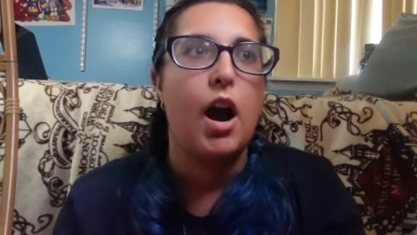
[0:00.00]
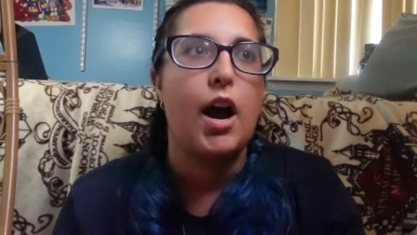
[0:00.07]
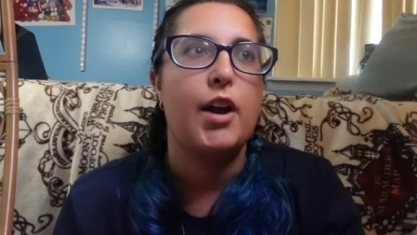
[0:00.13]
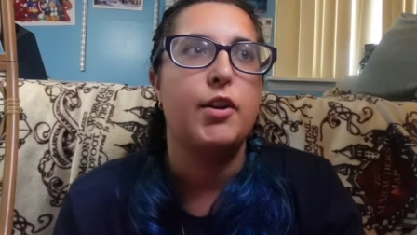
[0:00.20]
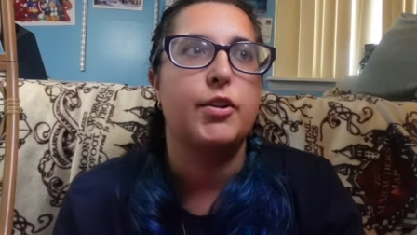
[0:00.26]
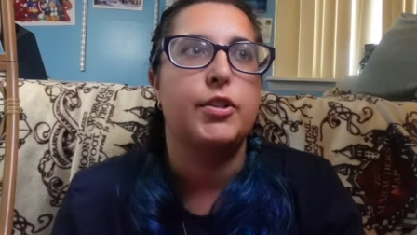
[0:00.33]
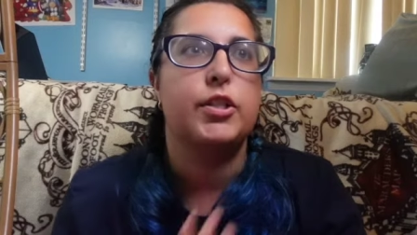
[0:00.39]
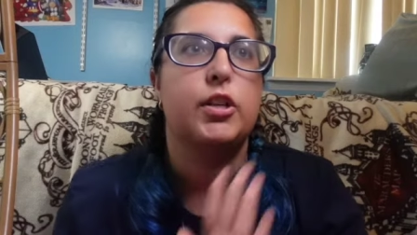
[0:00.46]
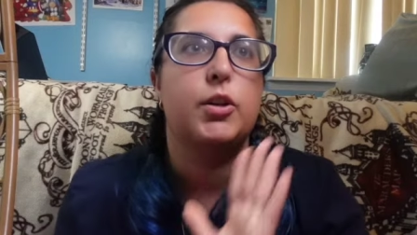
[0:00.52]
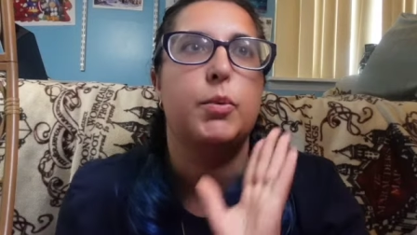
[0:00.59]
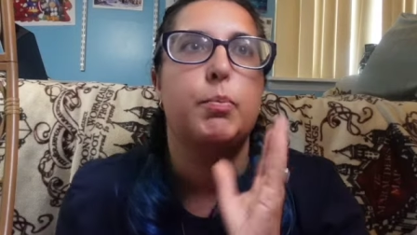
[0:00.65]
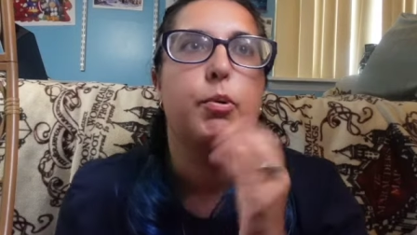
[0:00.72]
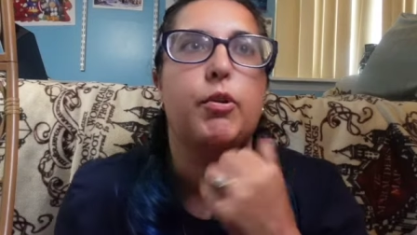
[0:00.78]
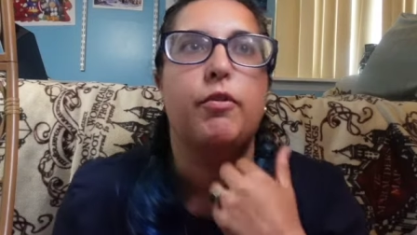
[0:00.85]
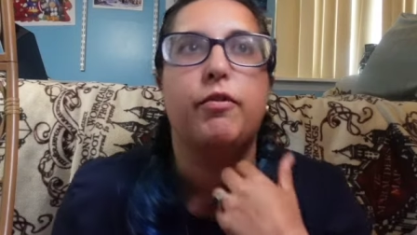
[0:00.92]
I also
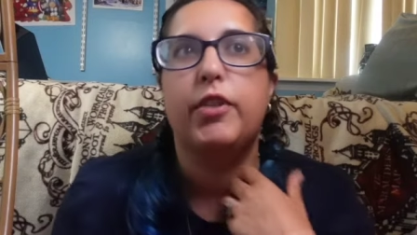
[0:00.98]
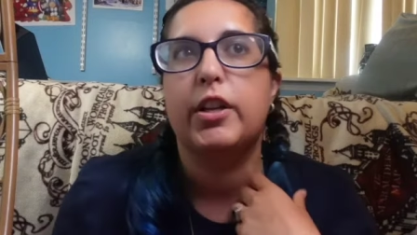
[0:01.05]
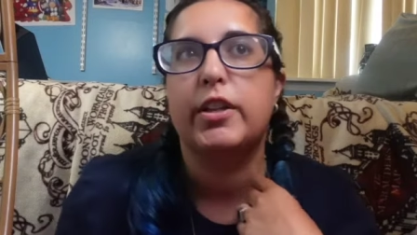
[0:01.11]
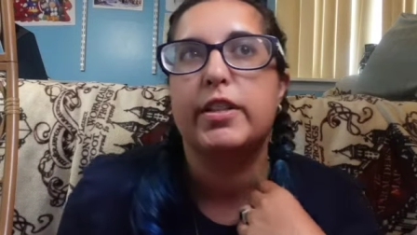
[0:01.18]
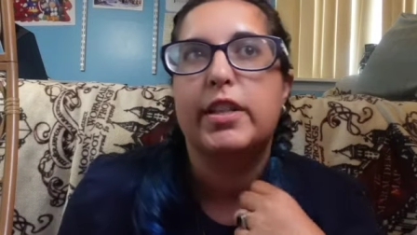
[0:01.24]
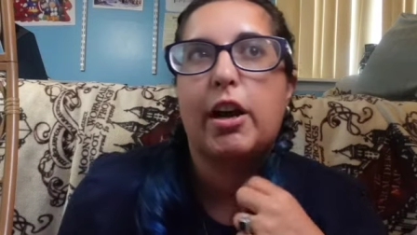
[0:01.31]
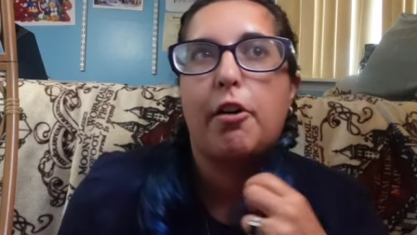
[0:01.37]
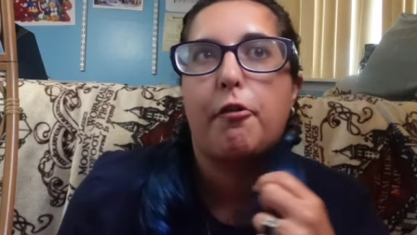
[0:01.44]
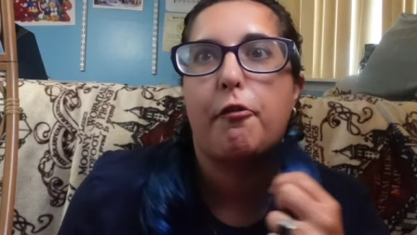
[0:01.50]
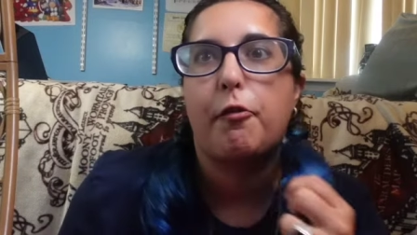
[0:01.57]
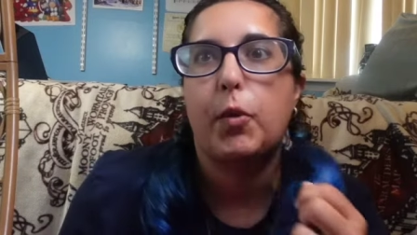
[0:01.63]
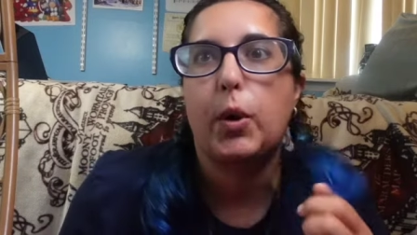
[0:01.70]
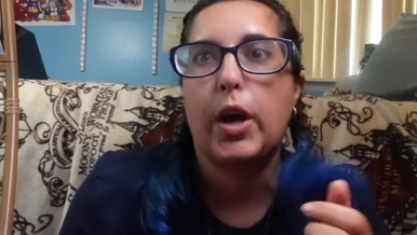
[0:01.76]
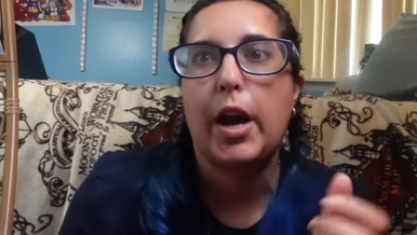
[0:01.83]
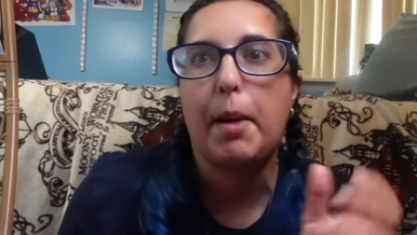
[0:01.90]
put feelers out
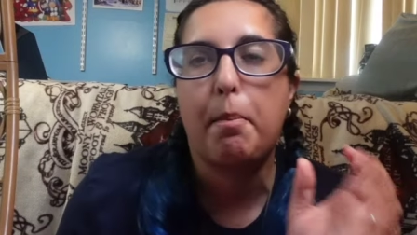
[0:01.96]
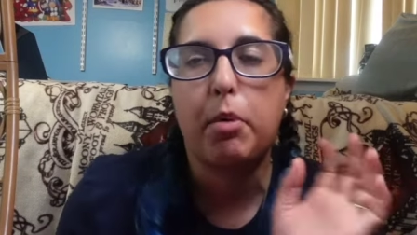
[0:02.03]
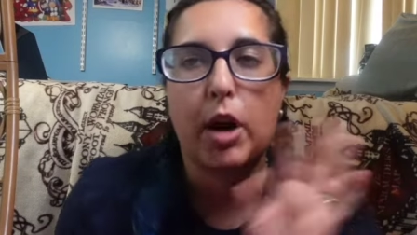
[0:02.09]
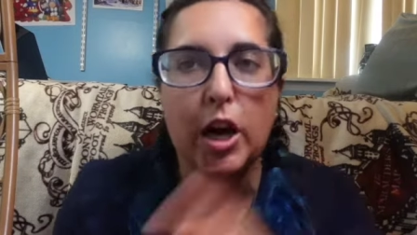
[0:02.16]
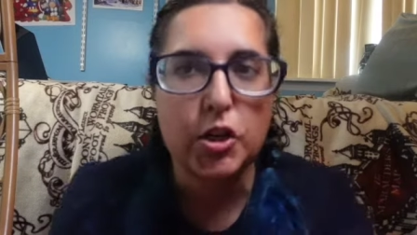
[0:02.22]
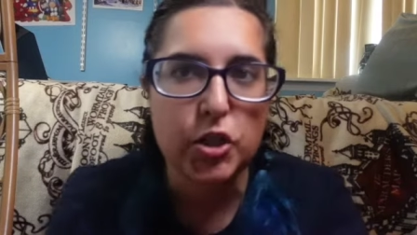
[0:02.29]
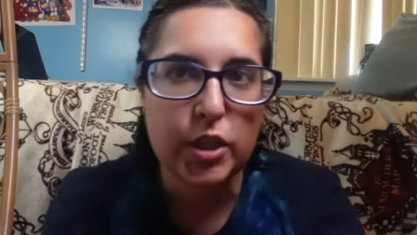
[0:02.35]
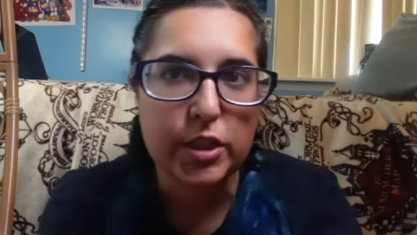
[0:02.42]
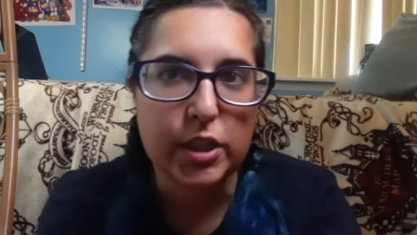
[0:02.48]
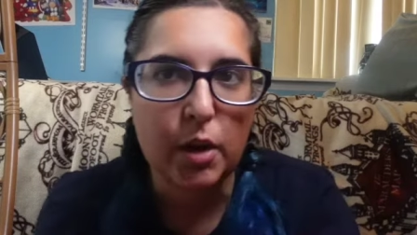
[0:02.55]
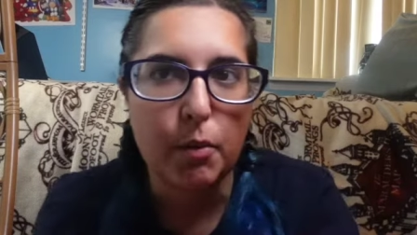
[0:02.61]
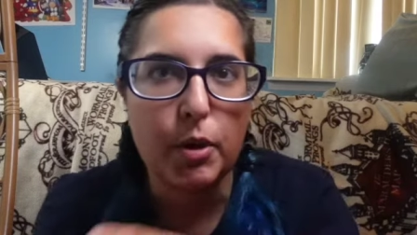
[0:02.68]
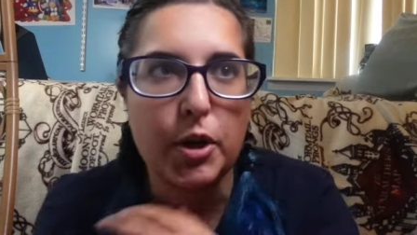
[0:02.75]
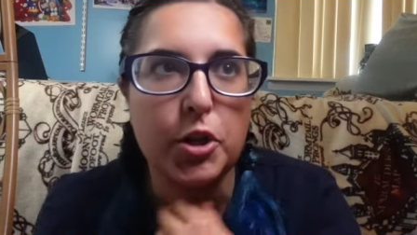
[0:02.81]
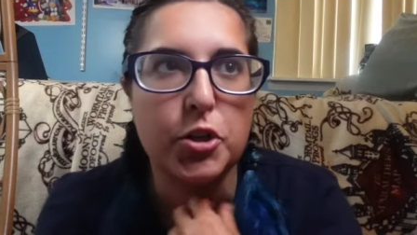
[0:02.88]
for a project I
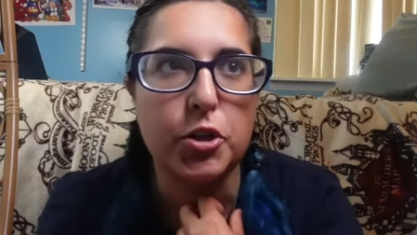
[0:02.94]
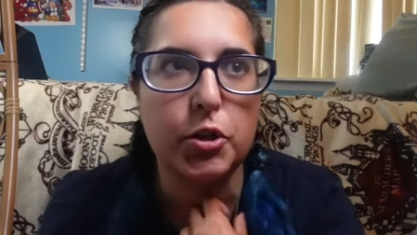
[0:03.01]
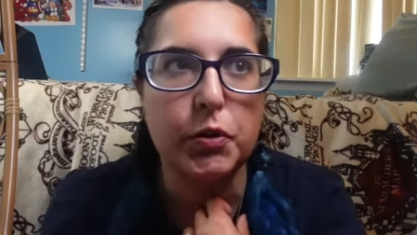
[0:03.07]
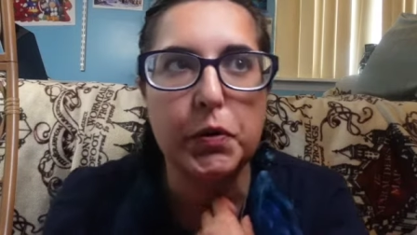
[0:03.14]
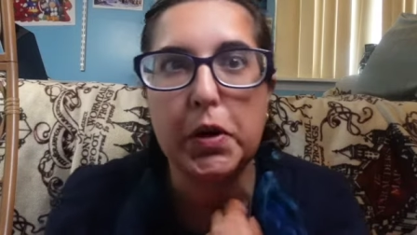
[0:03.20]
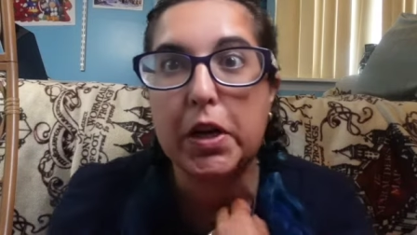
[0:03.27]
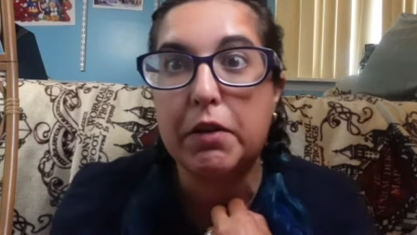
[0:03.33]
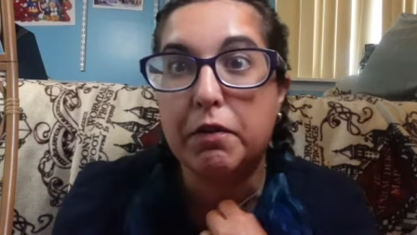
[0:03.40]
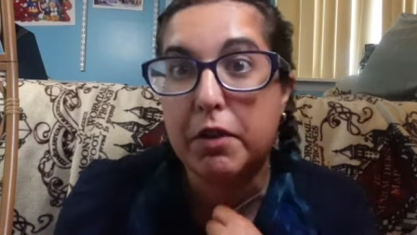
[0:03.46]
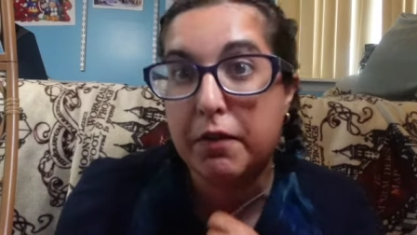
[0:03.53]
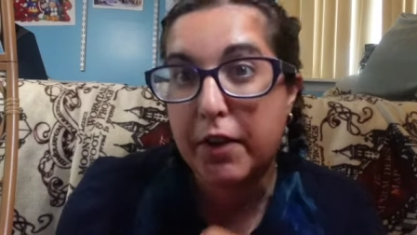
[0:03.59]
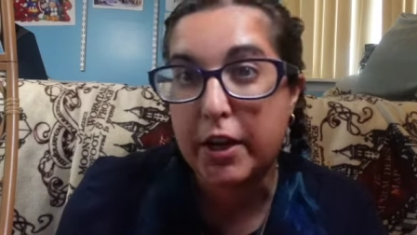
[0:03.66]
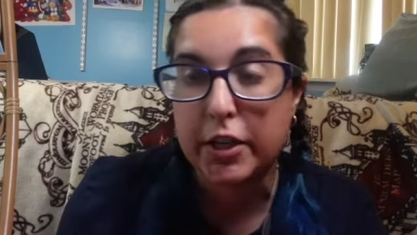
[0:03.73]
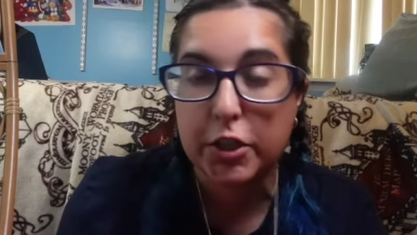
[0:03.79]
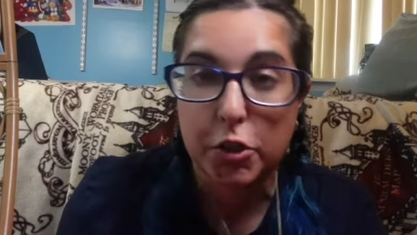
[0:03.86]
want to do in the
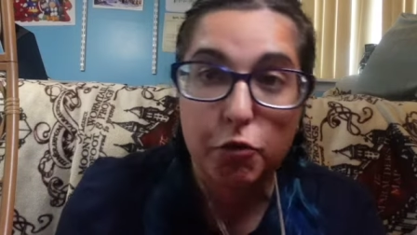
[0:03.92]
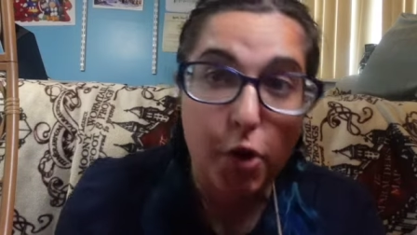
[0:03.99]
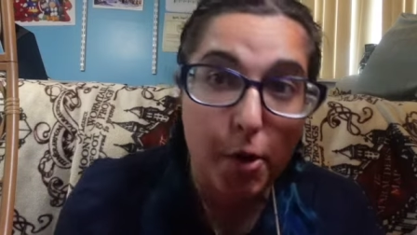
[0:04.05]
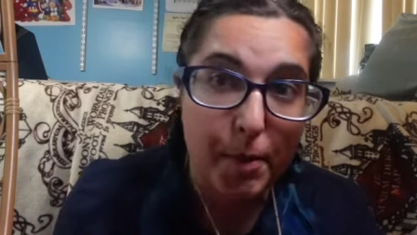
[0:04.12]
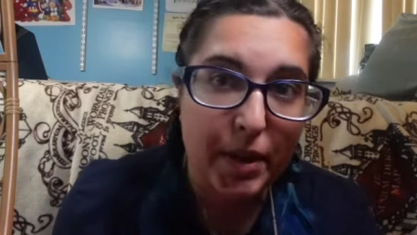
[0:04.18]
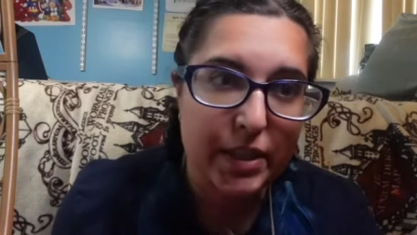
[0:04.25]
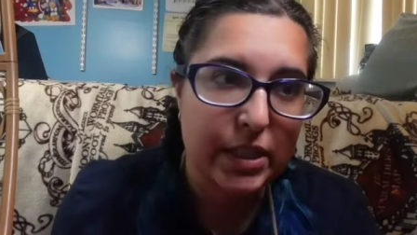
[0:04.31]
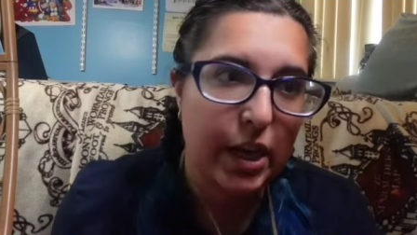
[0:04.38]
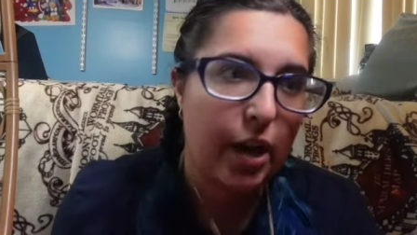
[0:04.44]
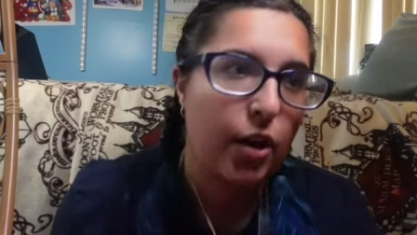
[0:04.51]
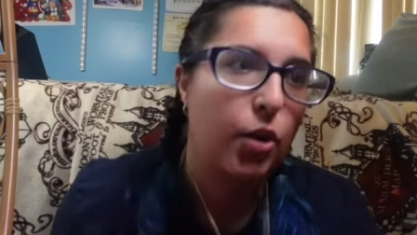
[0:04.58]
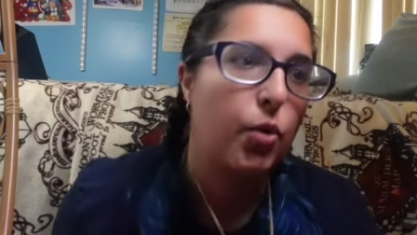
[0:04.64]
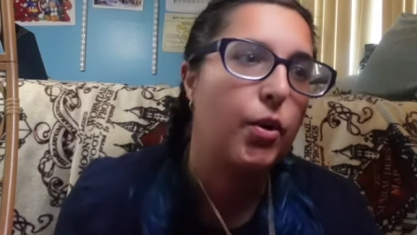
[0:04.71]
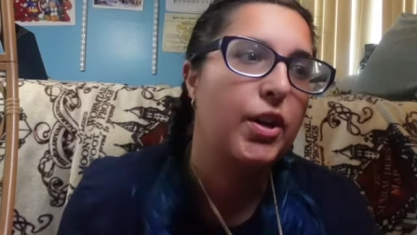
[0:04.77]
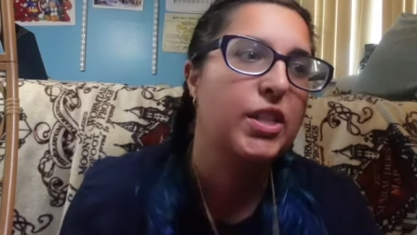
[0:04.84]
fantasy romance
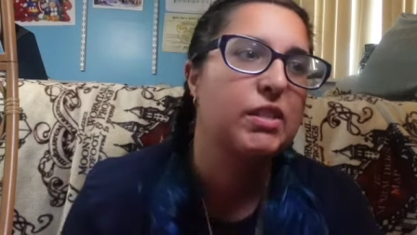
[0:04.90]
category,